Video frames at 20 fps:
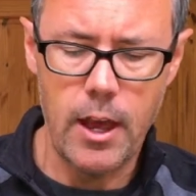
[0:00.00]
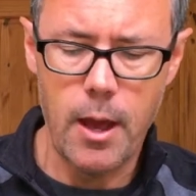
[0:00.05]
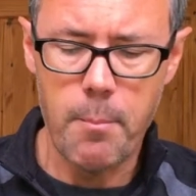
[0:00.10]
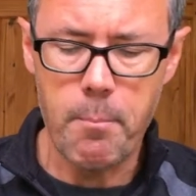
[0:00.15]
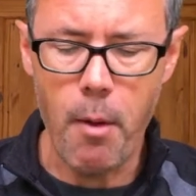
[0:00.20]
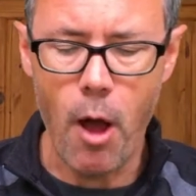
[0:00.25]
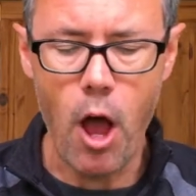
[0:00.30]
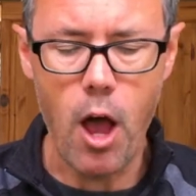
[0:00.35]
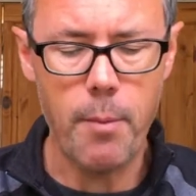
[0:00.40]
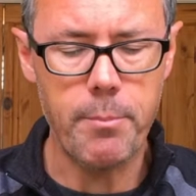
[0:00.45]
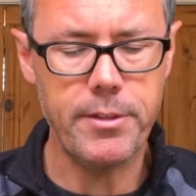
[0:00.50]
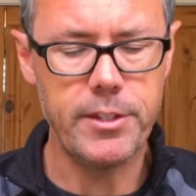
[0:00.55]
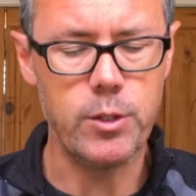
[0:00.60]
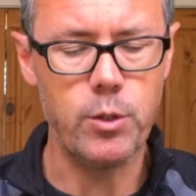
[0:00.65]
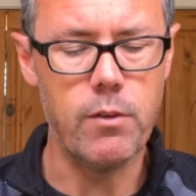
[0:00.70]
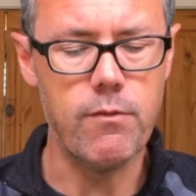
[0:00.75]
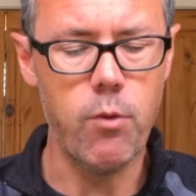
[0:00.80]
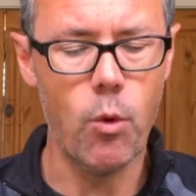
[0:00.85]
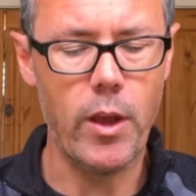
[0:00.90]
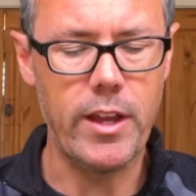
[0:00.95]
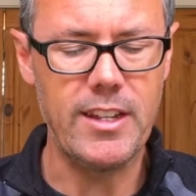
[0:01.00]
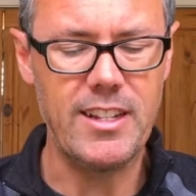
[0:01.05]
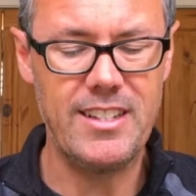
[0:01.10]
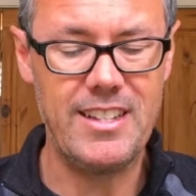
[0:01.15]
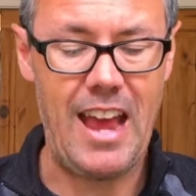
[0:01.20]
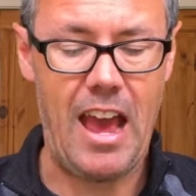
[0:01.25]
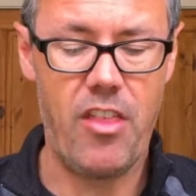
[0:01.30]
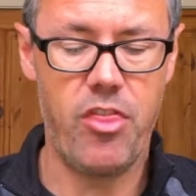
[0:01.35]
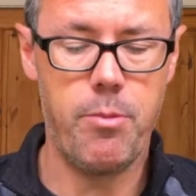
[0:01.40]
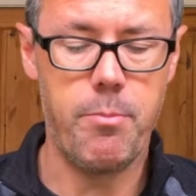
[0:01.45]
bobbed to avoid
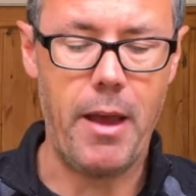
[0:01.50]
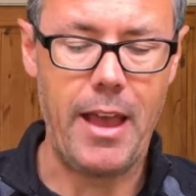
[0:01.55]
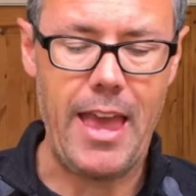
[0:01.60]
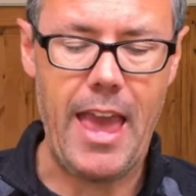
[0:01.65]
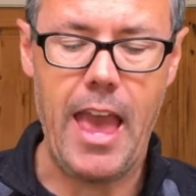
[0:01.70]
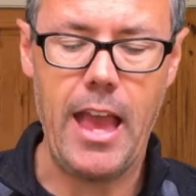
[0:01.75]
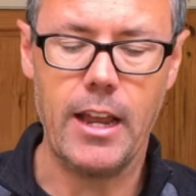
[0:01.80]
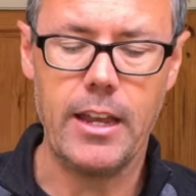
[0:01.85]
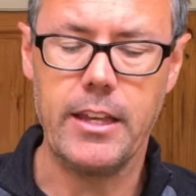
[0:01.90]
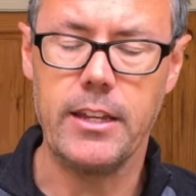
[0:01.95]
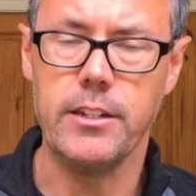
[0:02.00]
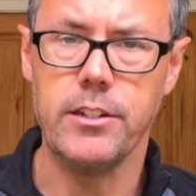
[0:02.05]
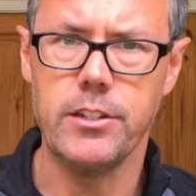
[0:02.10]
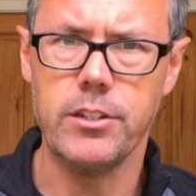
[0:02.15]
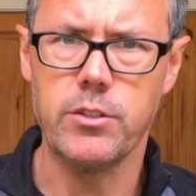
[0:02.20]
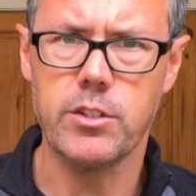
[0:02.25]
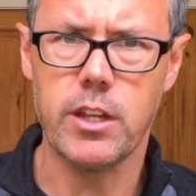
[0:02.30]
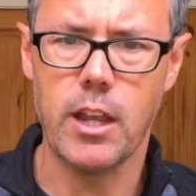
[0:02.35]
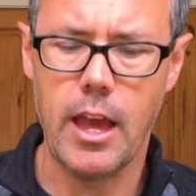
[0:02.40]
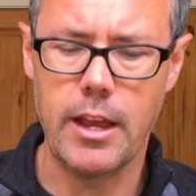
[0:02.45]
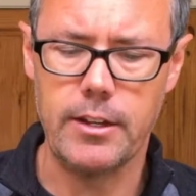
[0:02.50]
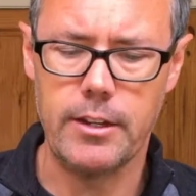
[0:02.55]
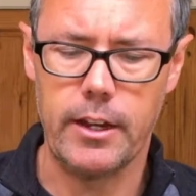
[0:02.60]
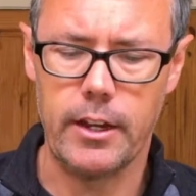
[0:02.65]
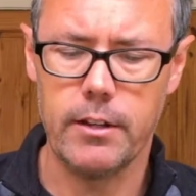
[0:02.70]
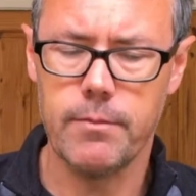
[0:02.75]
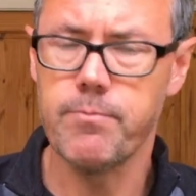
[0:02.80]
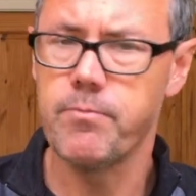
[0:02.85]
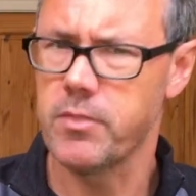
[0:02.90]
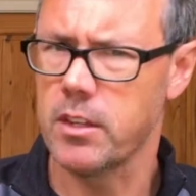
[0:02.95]
death by alien-induced lightning.
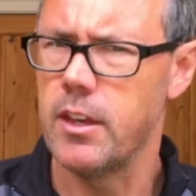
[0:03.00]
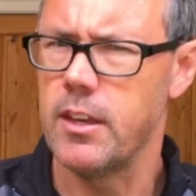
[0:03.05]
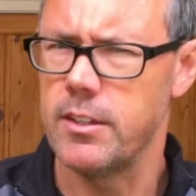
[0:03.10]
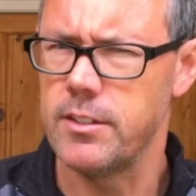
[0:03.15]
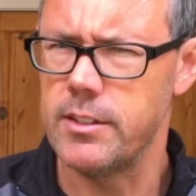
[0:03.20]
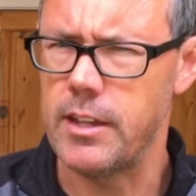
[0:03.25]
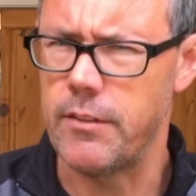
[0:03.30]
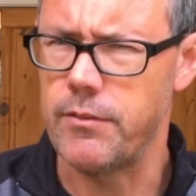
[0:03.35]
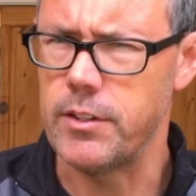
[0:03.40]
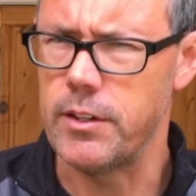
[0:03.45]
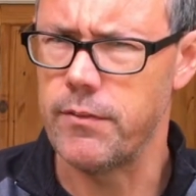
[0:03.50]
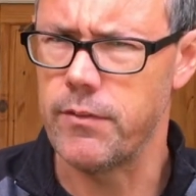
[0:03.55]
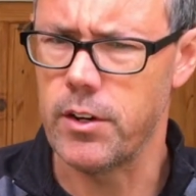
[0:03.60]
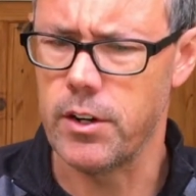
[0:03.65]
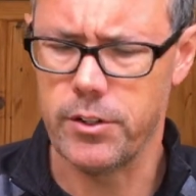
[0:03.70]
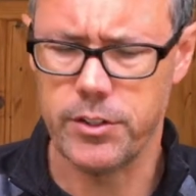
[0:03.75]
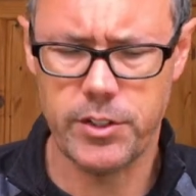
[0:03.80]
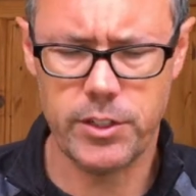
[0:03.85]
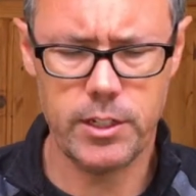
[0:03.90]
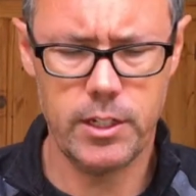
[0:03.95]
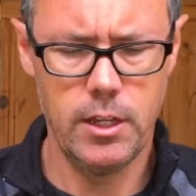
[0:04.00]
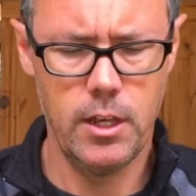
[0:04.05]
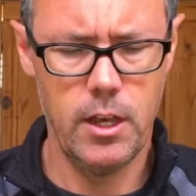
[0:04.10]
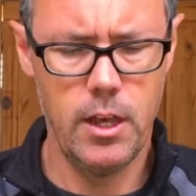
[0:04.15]
Safety first.